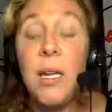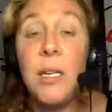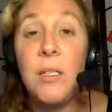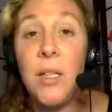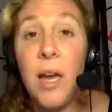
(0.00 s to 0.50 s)

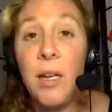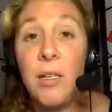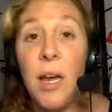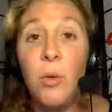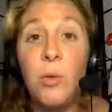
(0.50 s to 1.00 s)
is that
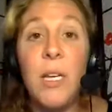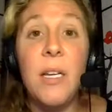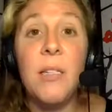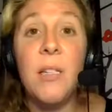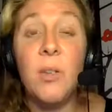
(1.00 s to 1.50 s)
not only
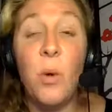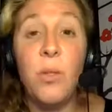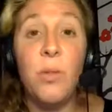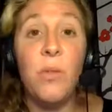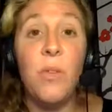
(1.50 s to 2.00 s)
is this
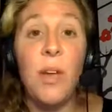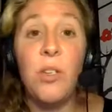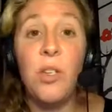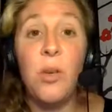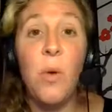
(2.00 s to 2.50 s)
going to
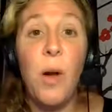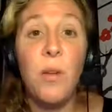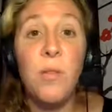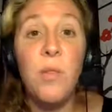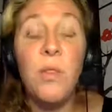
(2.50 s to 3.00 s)
affect you
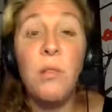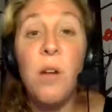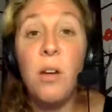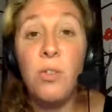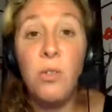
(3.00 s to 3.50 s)
on a
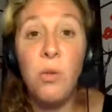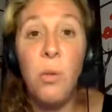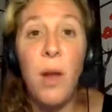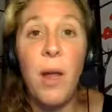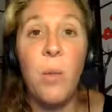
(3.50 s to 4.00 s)
physiological
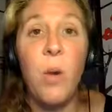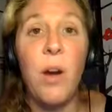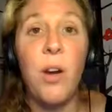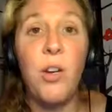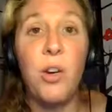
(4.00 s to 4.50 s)
way
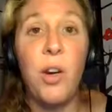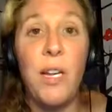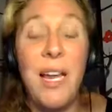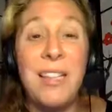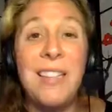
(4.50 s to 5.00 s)
where you're going
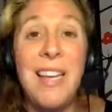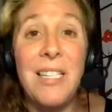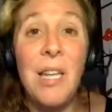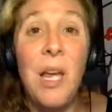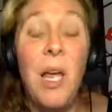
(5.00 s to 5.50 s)
to get
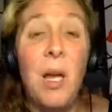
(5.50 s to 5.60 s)
less